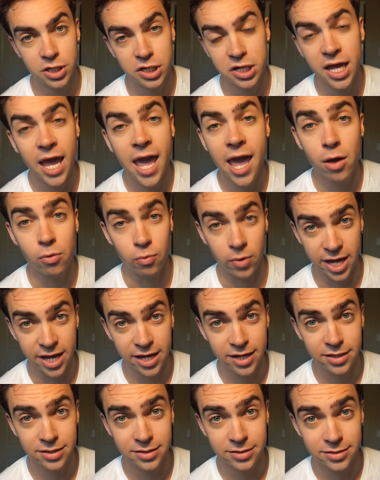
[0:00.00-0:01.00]
I don't care
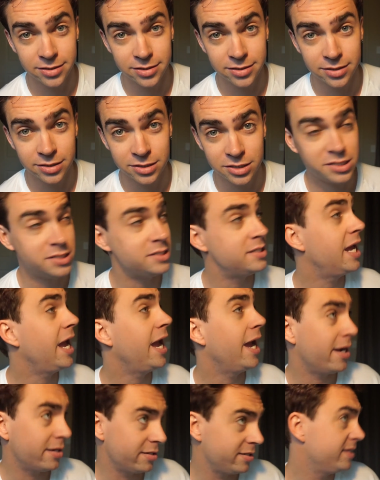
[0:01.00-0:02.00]
where, just
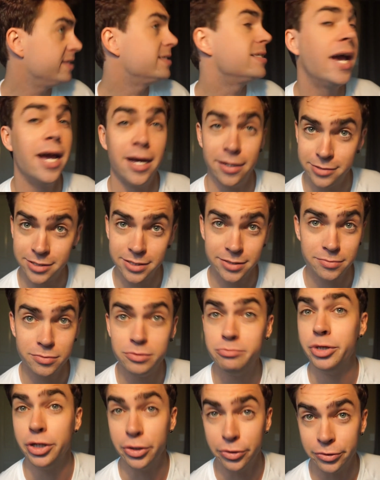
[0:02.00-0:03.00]
out of this house
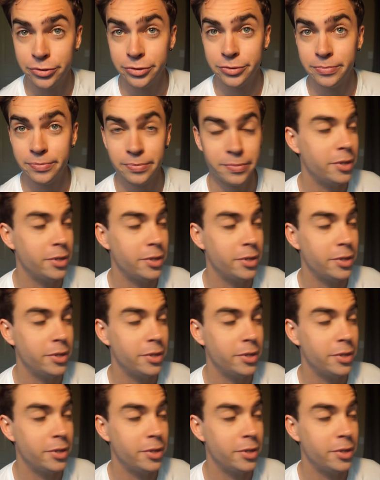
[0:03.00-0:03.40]
would be good.